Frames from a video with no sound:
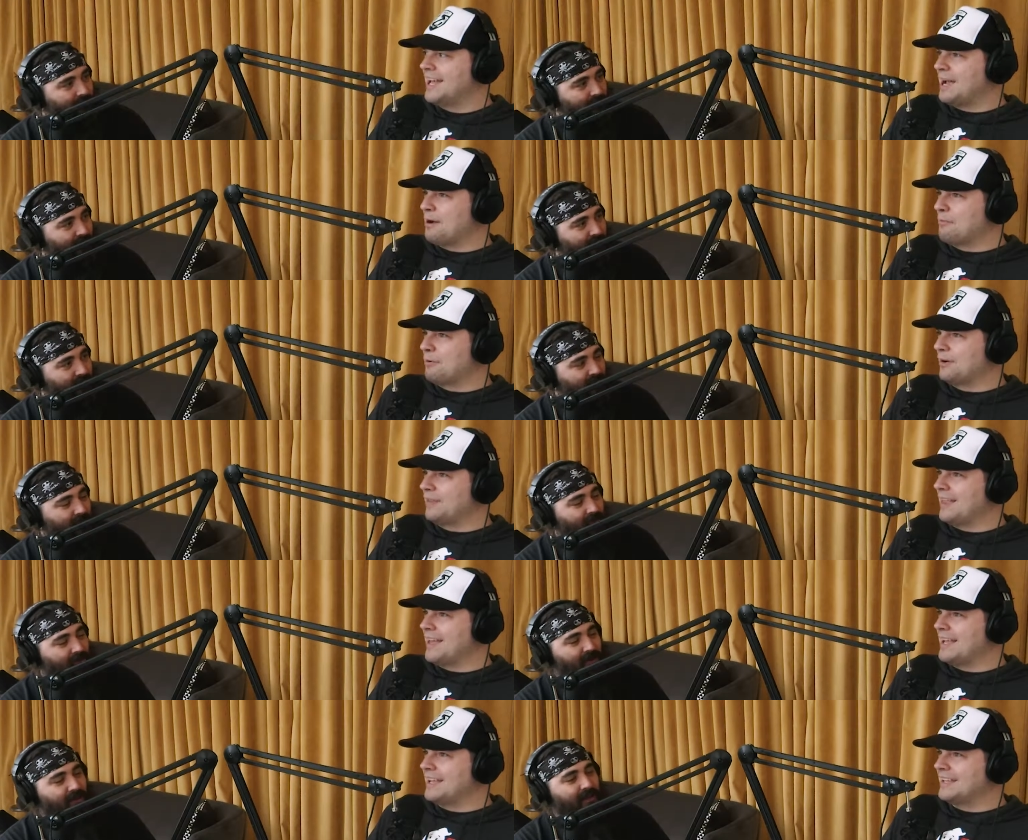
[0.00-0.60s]
Speaker 1: And
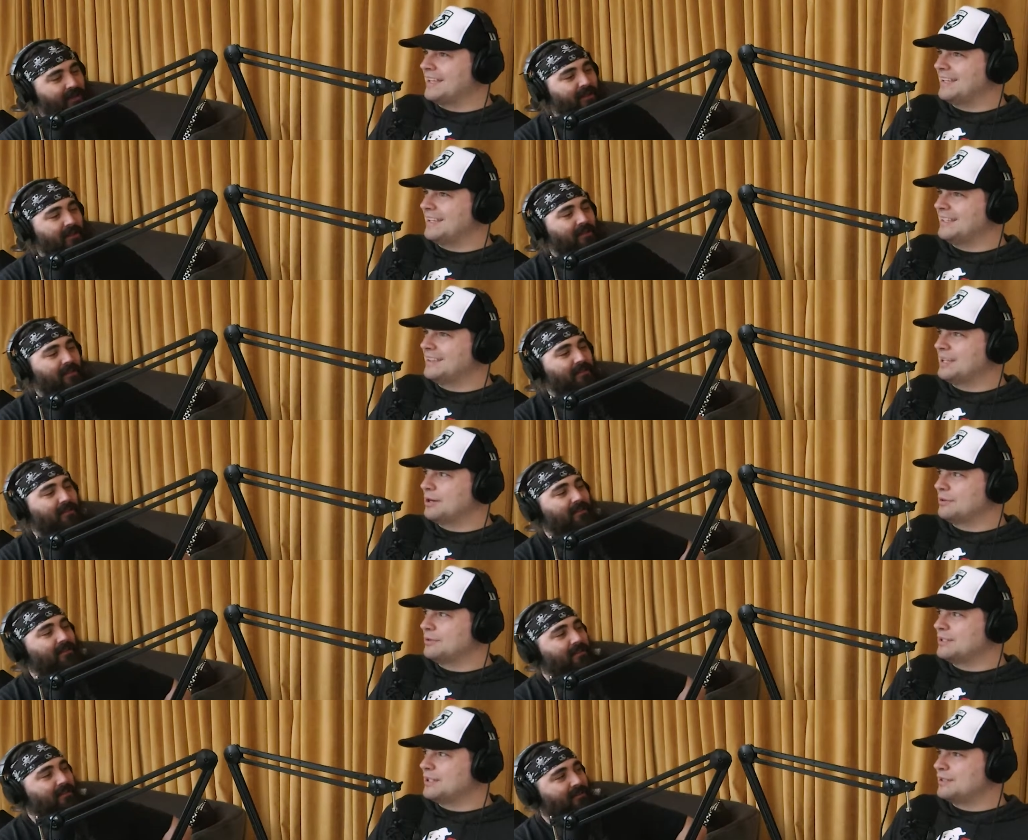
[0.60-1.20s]
we're like,
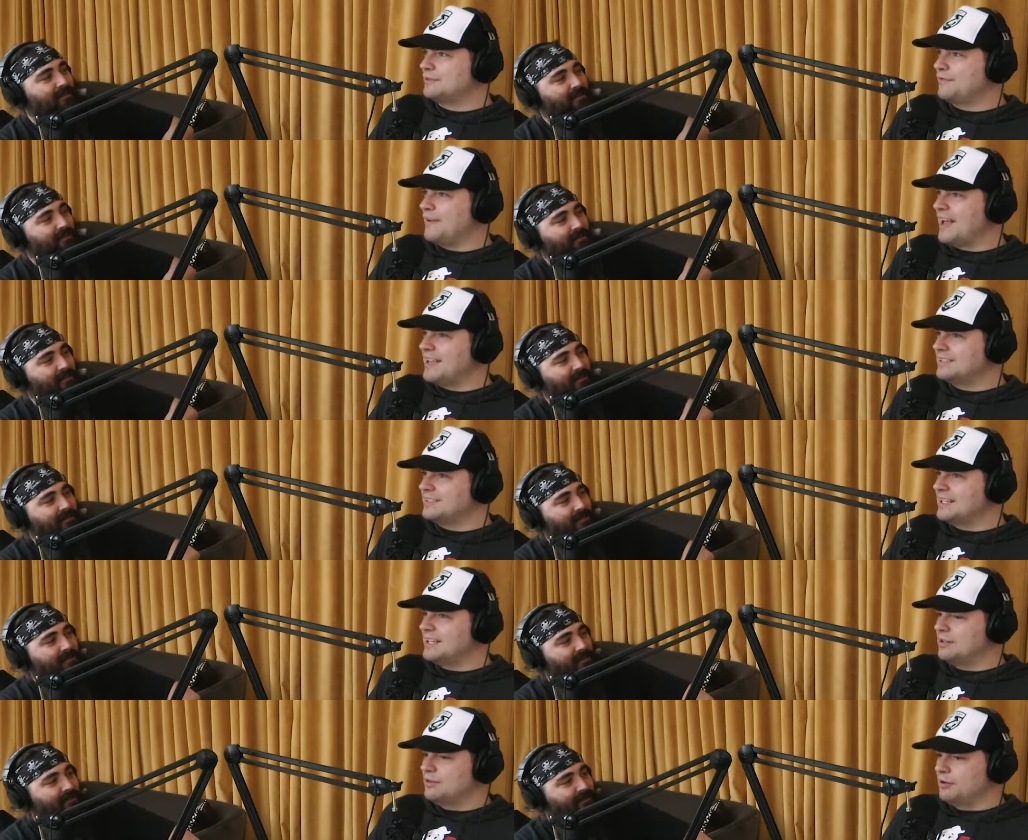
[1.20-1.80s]
they were just
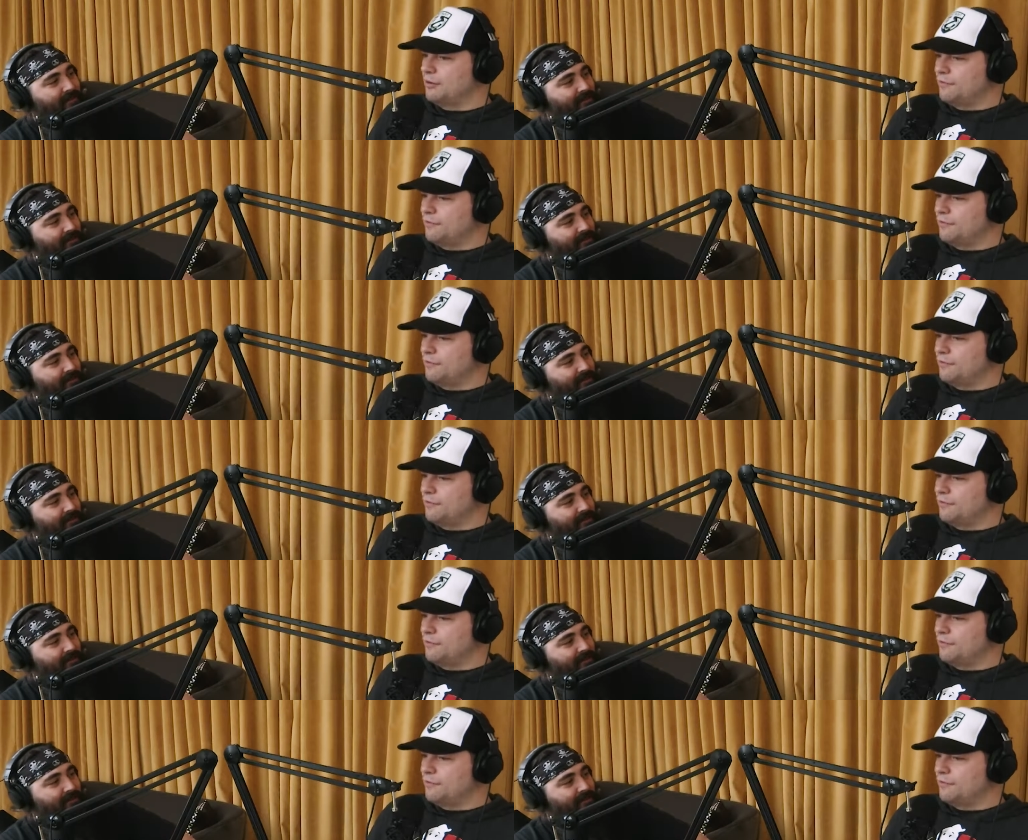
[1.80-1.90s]
fascinated.